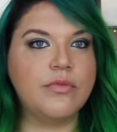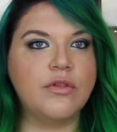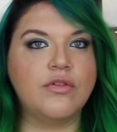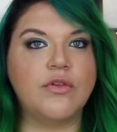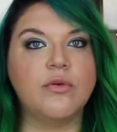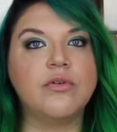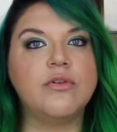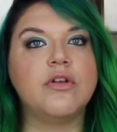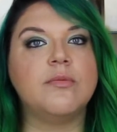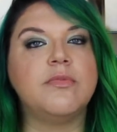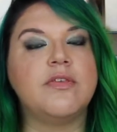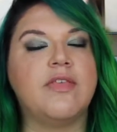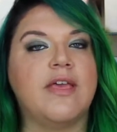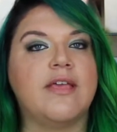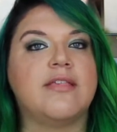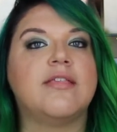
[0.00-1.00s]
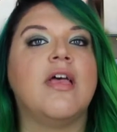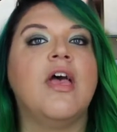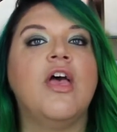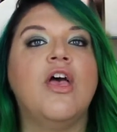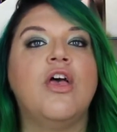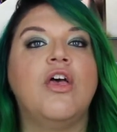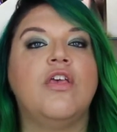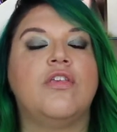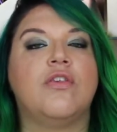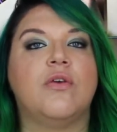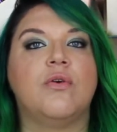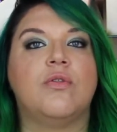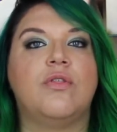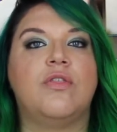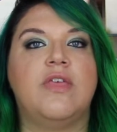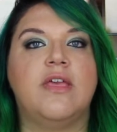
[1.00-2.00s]
So in terms of
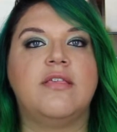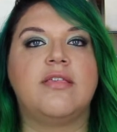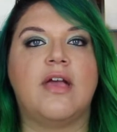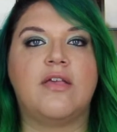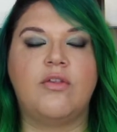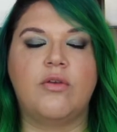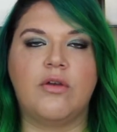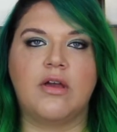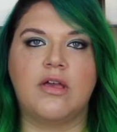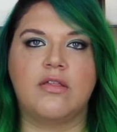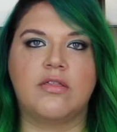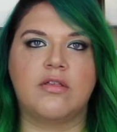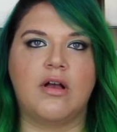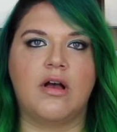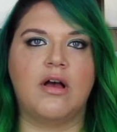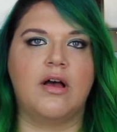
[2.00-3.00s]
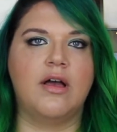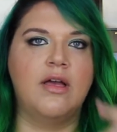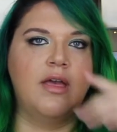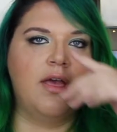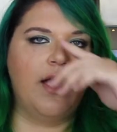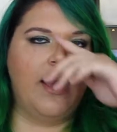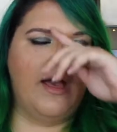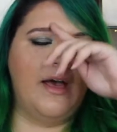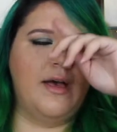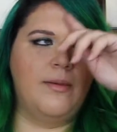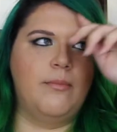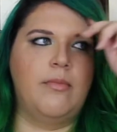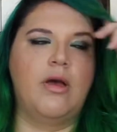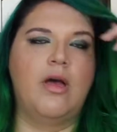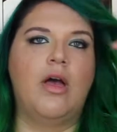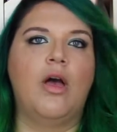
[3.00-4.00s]
this, as you guys saw,
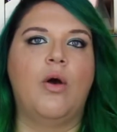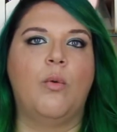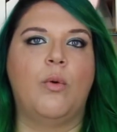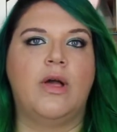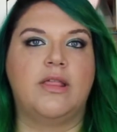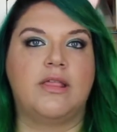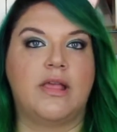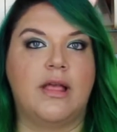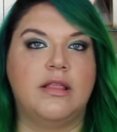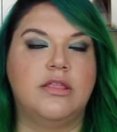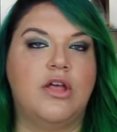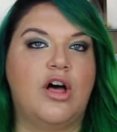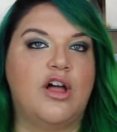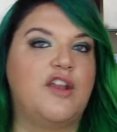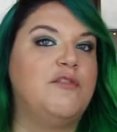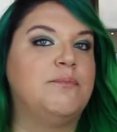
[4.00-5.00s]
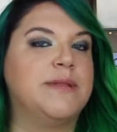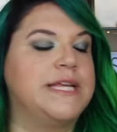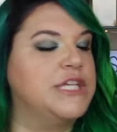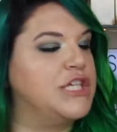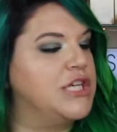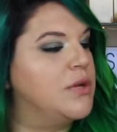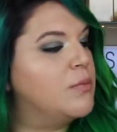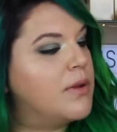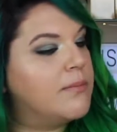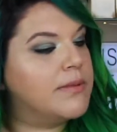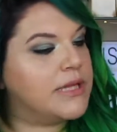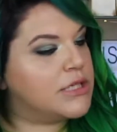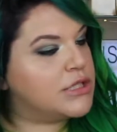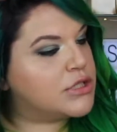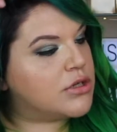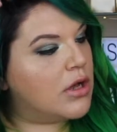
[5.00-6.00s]
was a lot of bleaching. We
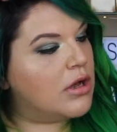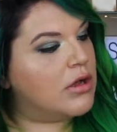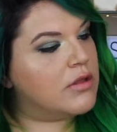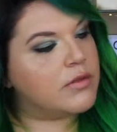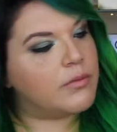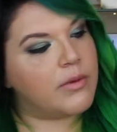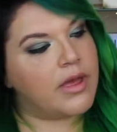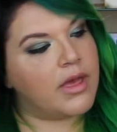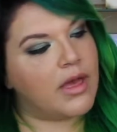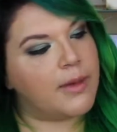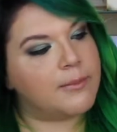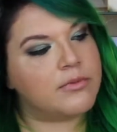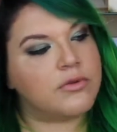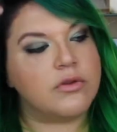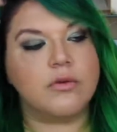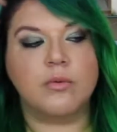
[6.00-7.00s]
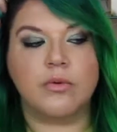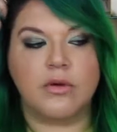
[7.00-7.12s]
bleached all the way up to